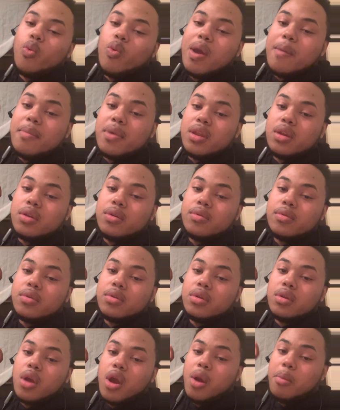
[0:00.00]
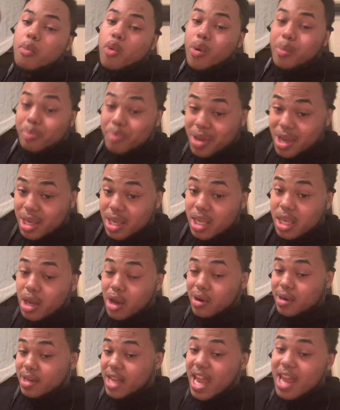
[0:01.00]
women are more picky
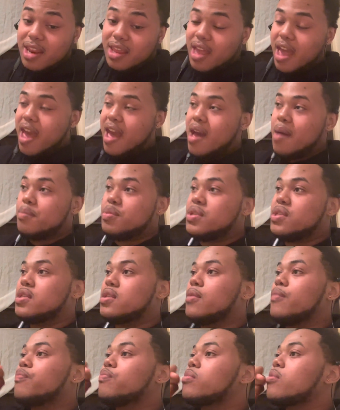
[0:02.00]
on dating apps,